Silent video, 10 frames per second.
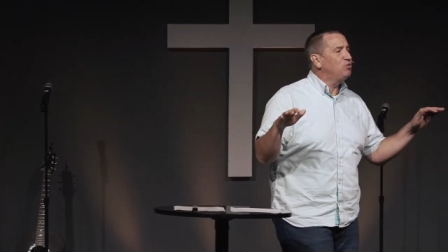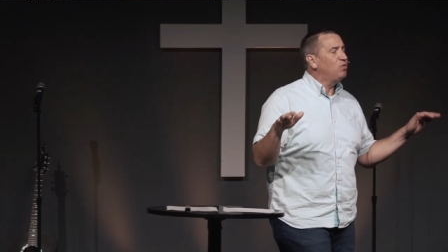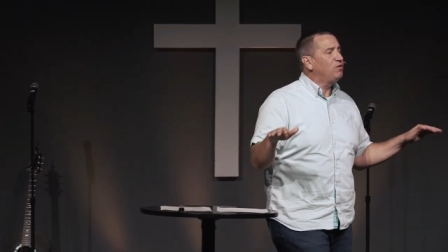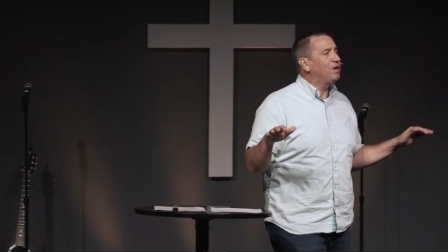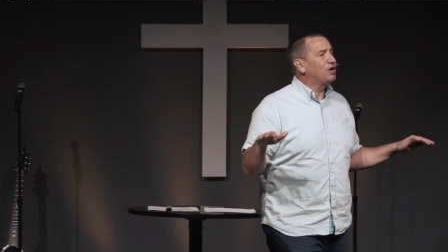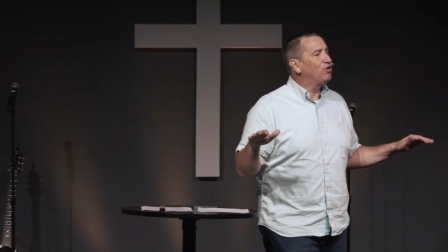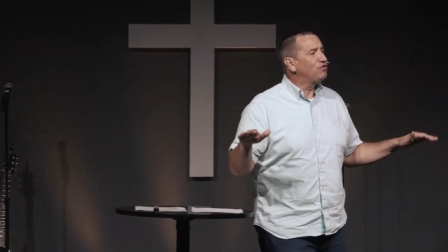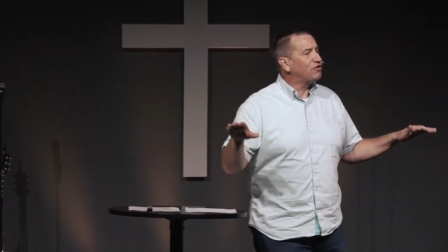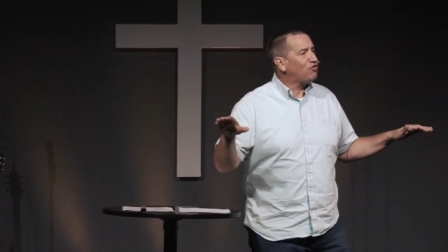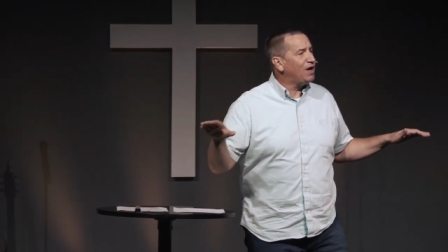one of my goals,
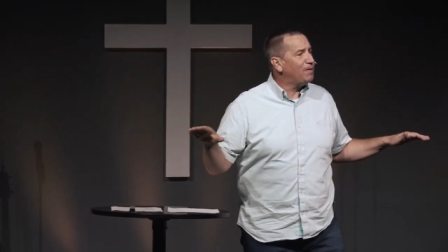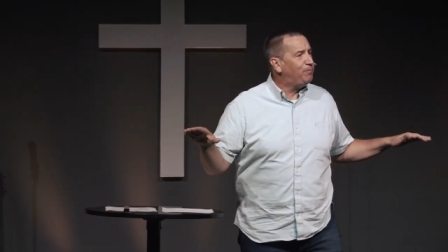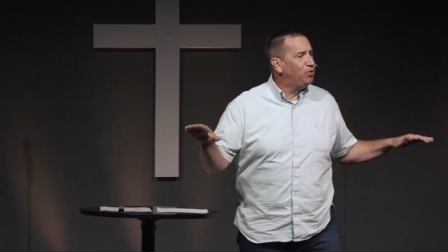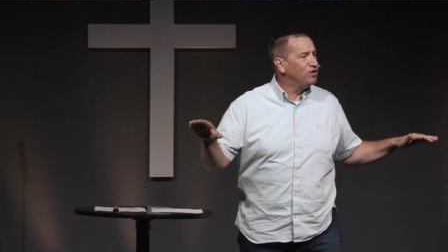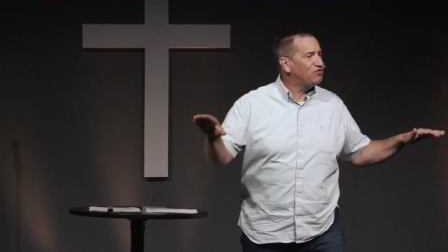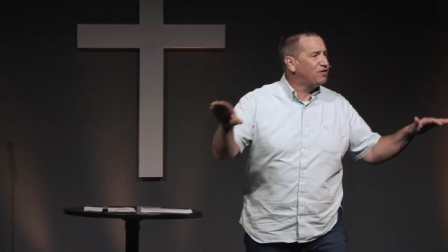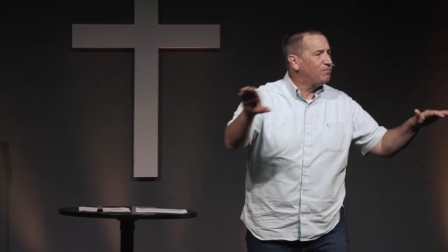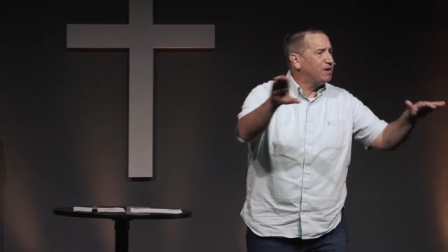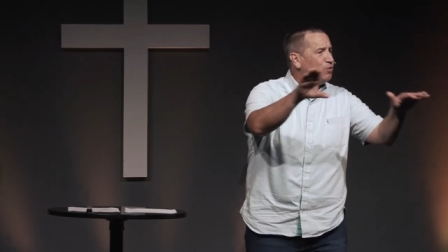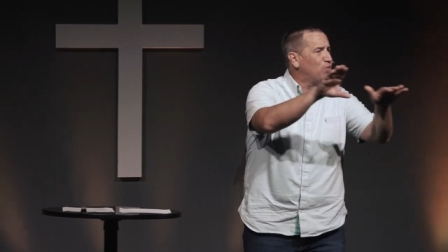I try to put
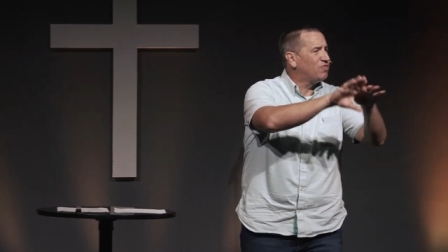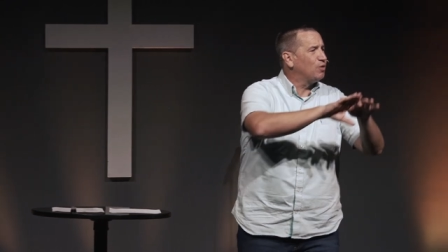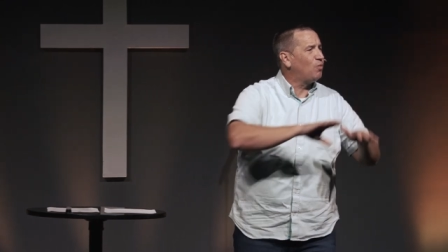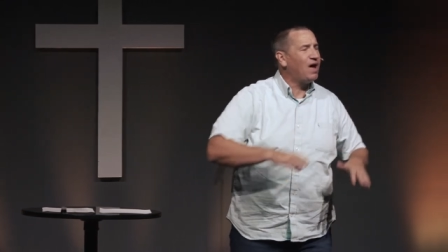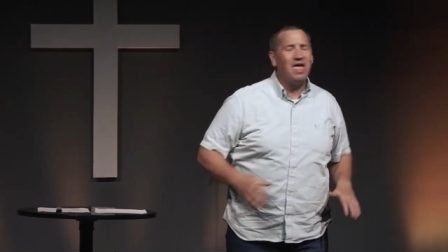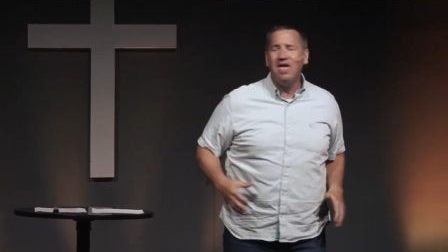somebody with it. Why?